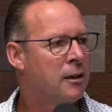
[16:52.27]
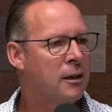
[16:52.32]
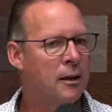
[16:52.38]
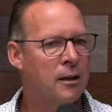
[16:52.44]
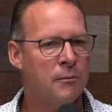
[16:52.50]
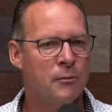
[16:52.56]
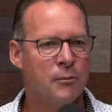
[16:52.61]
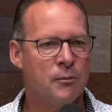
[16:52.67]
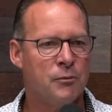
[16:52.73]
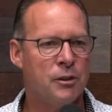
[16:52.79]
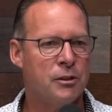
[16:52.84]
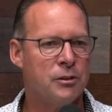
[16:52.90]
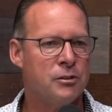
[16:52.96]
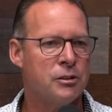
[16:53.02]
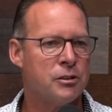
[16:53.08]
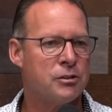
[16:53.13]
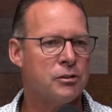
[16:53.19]
Um,
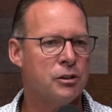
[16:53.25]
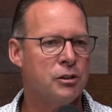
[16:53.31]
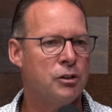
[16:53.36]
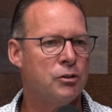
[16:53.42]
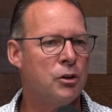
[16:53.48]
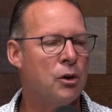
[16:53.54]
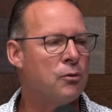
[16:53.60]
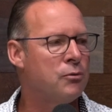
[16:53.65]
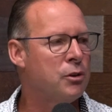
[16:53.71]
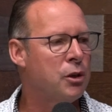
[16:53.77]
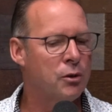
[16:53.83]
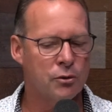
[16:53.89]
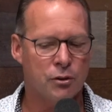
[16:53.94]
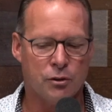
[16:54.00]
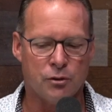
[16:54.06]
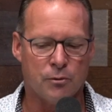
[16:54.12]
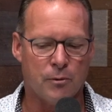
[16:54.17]
just that you don't
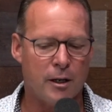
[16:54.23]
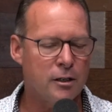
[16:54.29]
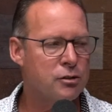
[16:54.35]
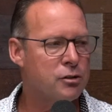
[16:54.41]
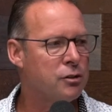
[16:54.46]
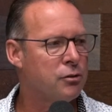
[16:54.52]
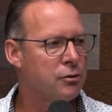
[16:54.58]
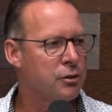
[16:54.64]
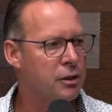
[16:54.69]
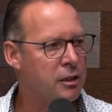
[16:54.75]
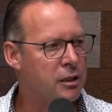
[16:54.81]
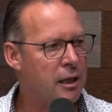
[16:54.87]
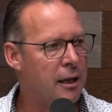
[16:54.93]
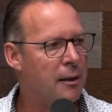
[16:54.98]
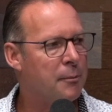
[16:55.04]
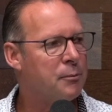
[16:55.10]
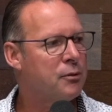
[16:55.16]
know the duration or the
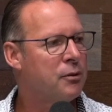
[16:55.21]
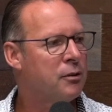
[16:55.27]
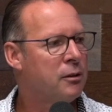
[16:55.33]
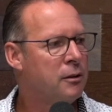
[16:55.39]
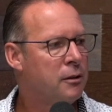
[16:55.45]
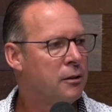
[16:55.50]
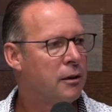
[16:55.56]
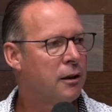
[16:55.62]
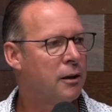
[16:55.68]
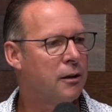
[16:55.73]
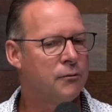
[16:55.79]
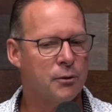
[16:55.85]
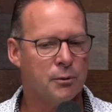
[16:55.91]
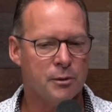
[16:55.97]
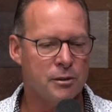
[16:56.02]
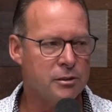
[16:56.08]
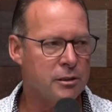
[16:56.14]
depth
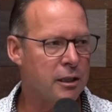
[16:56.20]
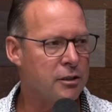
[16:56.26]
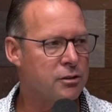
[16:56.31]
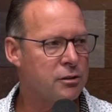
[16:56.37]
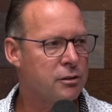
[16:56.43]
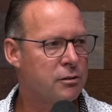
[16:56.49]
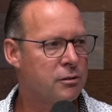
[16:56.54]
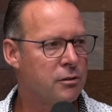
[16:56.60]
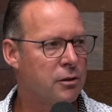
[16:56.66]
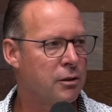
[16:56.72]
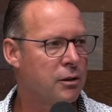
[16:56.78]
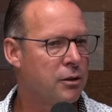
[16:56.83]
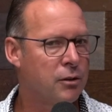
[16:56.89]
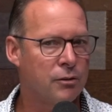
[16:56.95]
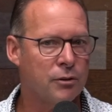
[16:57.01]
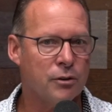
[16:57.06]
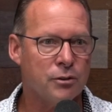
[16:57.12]
of the recession, and
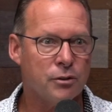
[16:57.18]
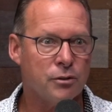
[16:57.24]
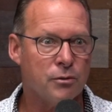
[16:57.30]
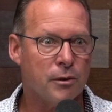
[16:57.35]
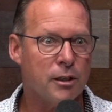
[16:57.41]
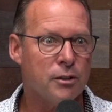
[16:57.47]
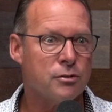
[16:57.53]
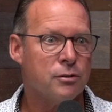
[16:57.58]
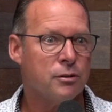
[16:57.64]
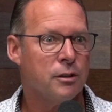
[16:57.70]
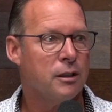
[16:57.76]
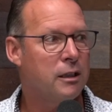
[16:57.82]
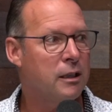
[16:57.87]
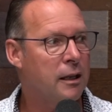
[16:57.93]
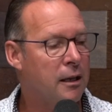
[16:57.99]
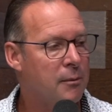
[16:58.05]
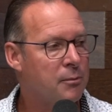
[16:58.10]
you don't know the duration or the
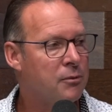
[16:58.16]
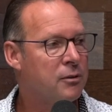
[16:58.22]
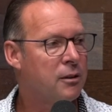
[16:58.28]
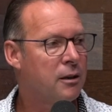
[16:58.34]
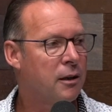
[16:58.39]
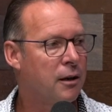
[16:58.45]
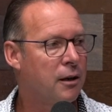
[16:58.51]
depth